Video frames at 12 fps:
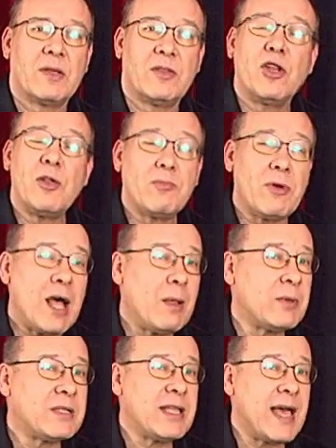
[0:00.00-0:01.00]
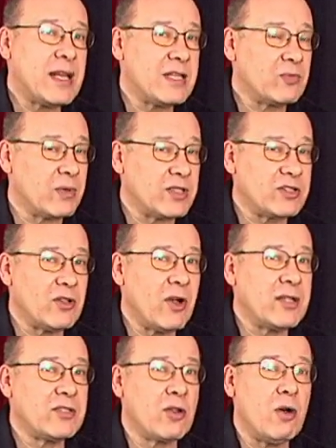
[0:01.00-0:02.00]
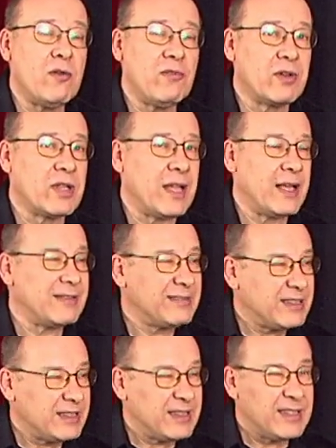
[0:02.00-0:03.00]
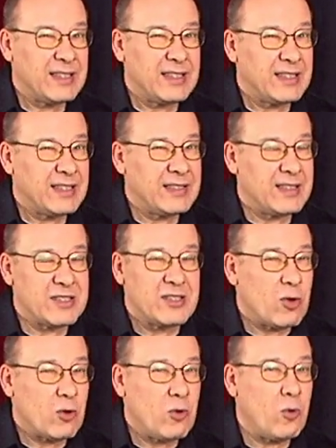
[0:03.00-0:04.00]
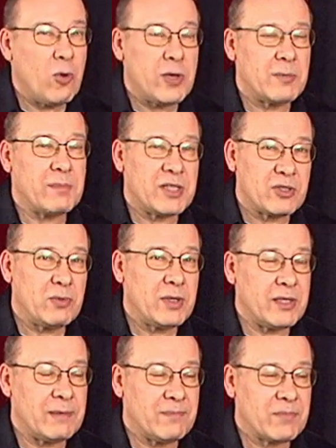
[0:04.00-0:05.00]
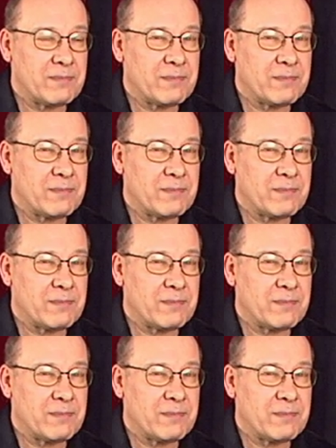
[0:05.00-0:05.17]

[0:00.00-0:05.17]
The only problem with that is when it starts over again, there's no chord in between.